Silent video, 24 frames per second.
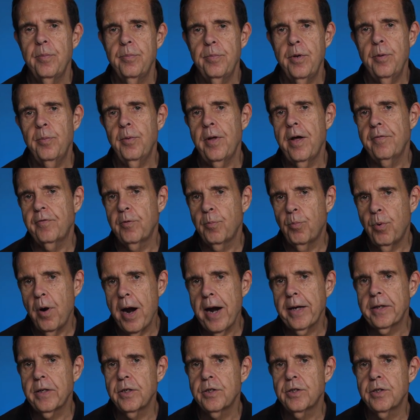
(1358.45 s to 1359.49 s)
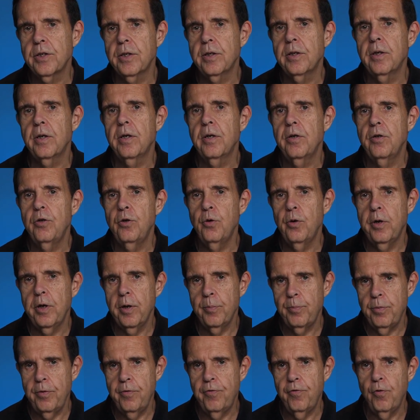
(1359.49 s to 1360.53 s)
People have to practice doing
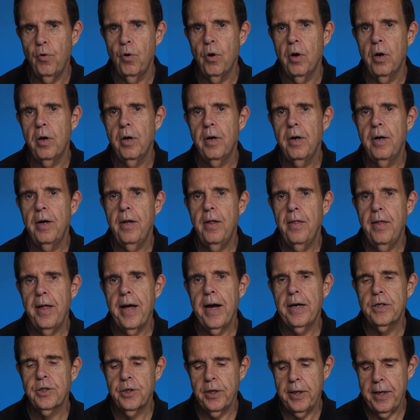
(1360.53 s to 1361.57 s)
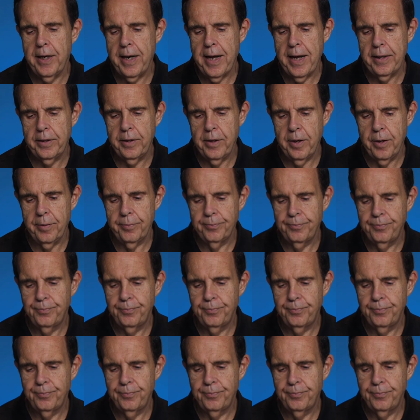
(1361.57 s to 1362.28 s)
it before they actually get out there.